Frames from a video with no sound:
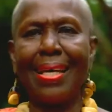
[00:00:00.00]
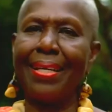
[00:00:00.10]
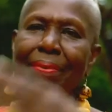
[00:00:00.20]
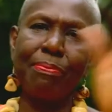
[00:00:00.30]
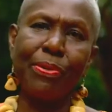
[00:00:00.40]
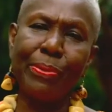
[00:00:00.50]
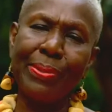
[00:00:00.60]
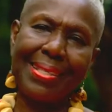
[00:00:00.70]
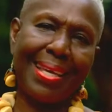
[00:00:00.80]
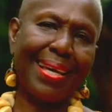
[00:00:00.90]
and
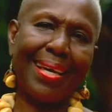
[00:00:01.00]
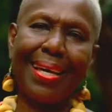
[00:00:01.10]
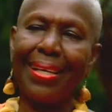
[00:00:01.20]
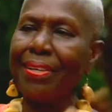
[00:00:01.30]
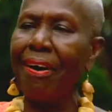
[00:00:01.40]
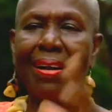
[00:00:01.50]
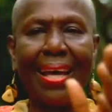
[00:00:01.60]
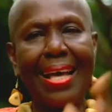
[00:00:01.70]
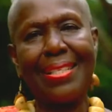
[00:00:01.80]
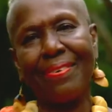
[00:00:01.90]
music and all
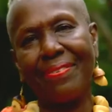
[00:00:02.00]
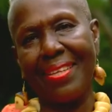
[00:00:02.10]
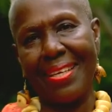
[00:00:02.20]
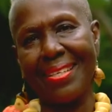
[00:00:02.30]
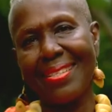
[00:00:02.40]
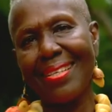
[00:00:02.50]
kinds of things.